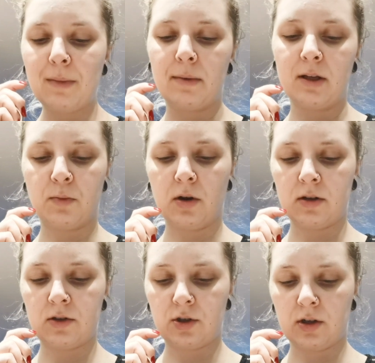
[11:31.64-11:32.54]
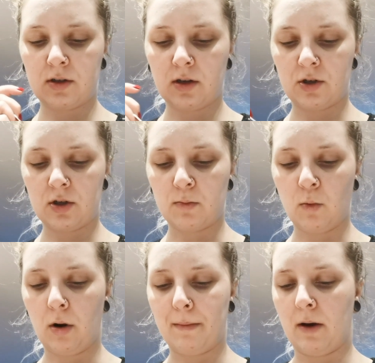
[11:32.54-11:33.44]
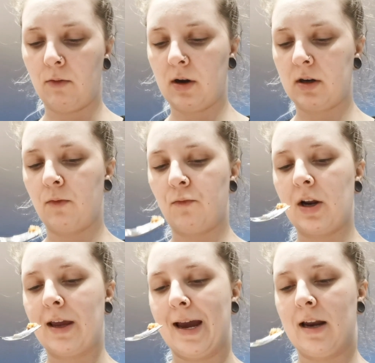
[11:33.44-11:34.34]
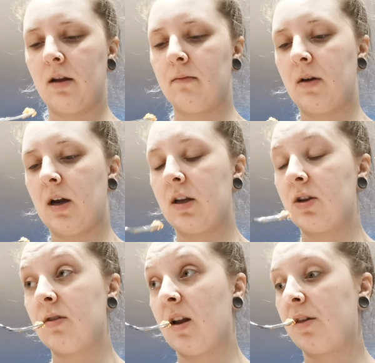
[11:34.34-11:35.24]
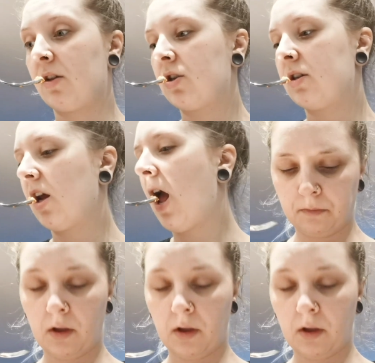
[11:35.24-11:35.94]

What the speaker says: maybe it's because just such a small amount, I don't really get anything cheesy.